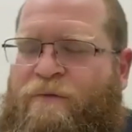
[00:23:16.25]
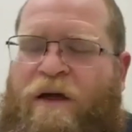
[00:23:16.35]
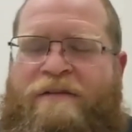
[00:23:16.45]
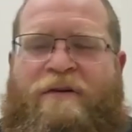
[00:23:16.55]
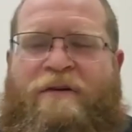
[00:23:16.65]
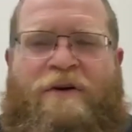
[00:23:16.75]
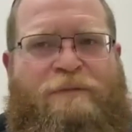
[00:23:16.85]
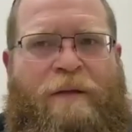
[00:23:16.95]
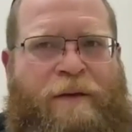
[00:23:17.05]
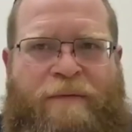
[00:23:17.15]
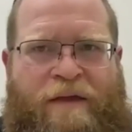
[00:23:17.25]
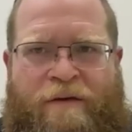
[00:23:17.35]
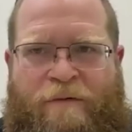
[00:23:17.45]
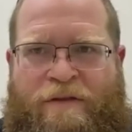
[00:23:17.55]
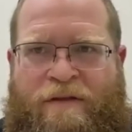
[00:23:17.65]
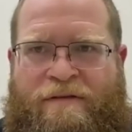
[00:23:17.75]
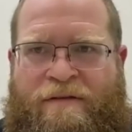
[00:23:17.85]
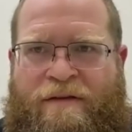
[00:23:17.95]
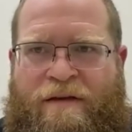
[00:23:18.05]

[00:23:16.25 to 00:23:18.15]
why does Torah Sheba'al Peh begin with this?